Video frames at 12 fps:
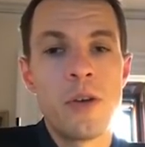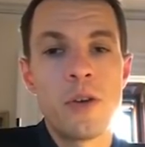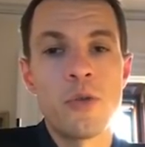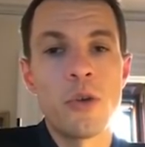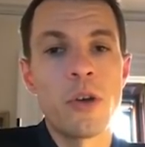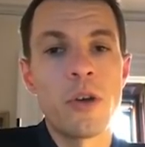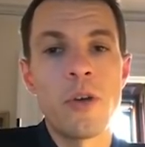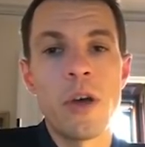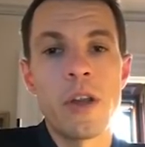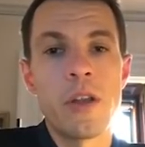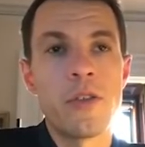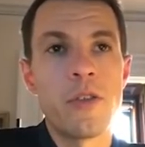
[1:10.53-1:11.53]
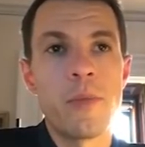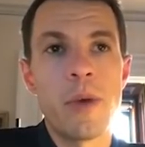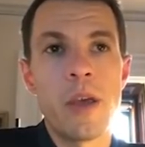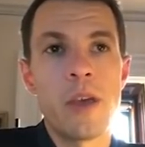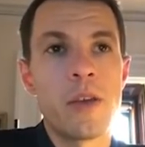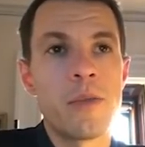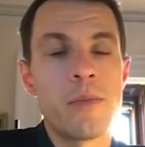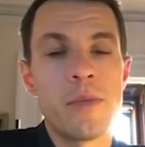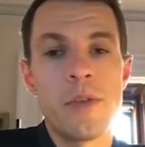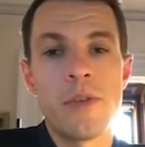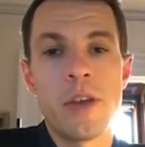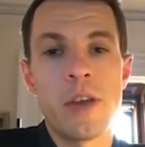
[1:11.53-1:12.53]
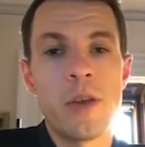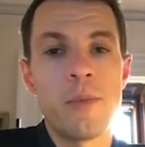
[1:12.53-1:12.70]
Crooked grind into the bank is like